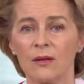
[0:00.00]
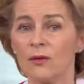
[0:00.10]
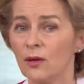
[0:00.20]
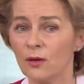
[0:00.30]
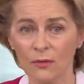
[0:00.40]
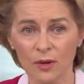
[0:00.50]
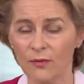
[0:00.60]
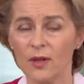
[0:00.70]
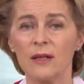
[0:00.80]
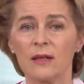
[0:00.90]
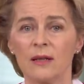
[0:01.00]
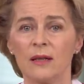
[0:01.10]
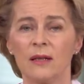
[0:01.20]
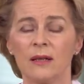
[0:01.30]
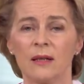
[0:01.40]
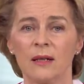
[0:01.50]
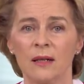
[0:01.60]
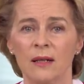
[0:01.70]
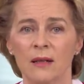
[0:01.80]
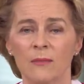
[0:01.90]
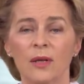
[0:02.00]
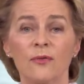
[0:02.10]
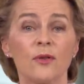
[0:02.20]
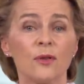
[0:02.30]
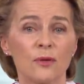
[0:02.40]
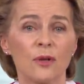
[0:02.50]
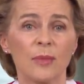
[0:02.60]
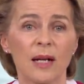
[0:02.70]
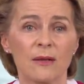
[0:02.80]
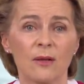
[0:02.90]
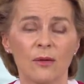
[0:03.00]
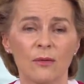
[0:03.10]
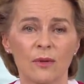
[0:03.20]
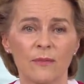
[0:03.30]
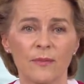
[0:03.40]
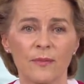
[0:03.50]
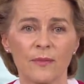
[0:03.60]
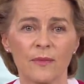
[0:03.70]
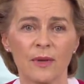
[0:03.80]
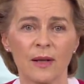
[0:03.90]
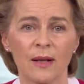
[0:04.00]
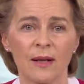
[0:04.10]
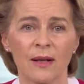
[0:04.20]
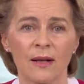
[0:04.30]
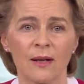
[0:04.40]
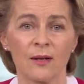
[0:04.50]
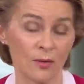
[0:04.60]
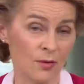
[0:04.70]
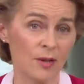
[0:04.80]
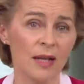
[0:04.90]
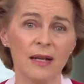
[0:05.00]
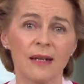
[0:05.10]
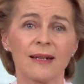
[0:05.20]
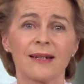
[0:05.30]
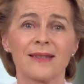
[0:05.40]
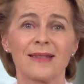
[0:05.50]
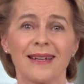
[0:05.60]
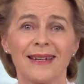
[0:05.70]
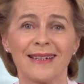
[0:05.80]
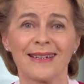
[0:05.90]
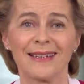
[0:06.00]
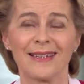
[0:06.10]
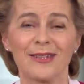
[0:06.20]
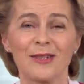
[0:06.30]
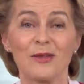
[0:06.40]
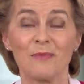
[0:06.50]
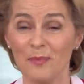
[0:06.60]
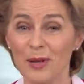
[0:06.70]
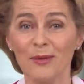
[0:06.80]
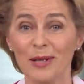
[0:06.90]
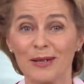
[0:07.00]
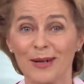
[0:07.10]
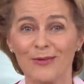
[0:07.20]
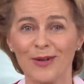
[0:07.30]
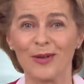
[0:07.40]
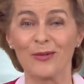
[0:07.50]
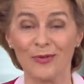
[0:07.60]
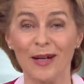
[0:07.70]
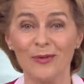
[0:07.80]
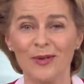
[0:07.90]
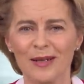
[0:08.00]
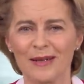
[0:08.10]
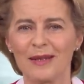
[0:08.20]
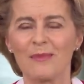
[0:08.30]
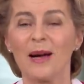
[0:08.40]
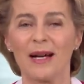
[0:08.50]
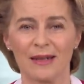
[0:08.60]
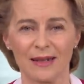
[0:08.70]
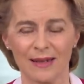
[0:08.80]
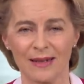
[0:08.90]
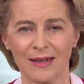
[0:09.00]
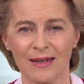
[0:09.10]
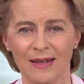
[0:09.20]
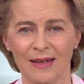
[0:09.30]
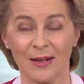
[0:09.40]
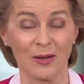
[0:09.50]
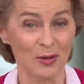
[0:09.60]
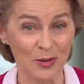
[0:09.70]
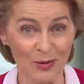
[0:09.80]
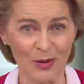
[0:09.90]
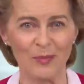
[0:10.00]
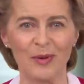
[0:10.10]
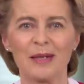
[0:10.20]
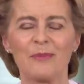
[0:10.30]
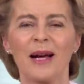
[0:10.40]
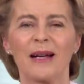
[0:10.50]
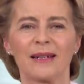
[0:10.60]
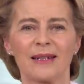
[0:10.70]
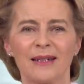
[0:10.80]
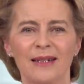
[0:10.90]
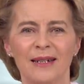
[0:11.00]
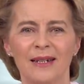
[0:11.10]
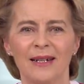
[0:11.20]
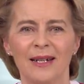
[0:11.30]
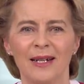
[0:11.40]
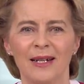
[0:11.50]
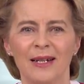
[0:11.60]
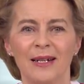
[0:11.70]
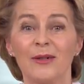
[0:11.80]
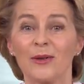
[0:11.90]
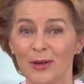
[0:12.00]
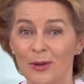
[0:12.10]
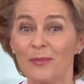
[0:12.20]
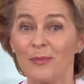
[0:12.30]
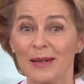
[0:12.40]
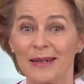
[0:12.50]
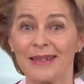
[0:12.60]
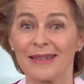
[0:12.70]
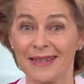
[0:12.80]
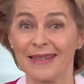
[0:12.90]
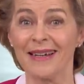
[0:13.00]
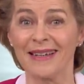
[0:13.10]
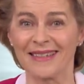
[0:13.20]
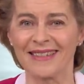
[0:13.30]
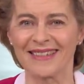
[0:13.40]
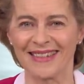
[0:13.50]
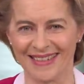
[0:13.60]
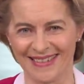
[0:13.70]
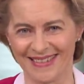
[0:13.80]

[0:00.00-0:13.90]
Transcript: not only for Italy, but for Europe as a whole. So today I can say the spirit of our founders is back. Europe is back. L'Europa si desta.